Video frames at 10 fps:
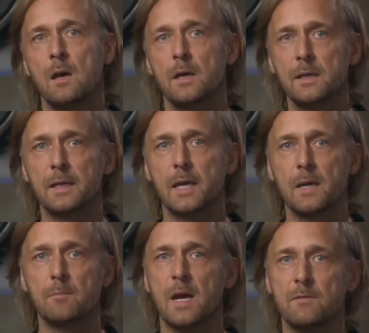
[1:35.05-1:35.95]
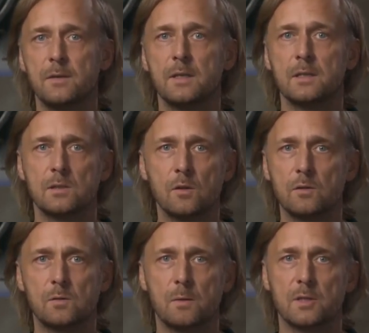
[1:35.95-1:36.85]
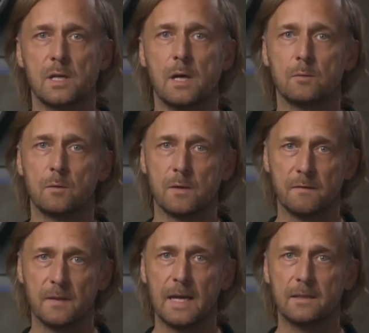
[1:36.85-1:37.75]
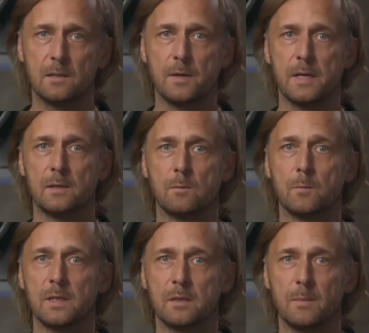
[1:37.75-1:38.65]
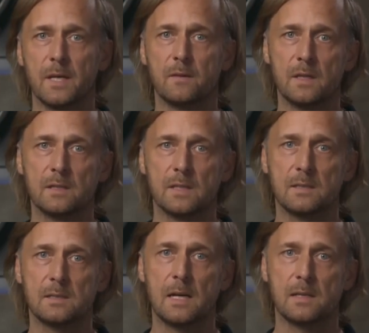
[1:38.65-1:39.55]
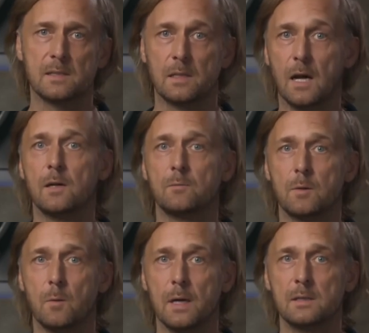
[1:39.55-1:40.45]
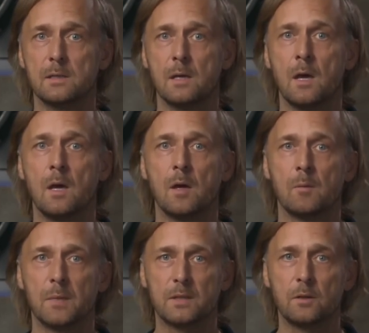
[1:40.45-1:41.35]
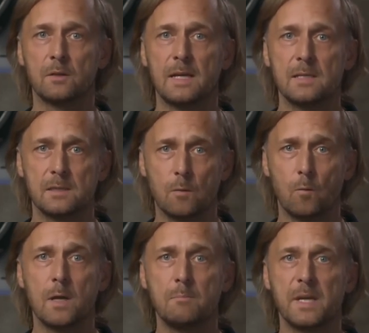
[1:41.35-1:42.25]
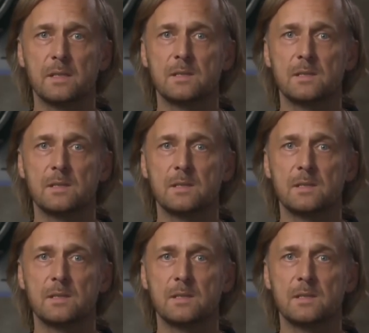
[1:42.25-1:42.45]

In the game, everything is not stretched out over flat terrain where we can make things less taxing hardware-wise, but condensed in one big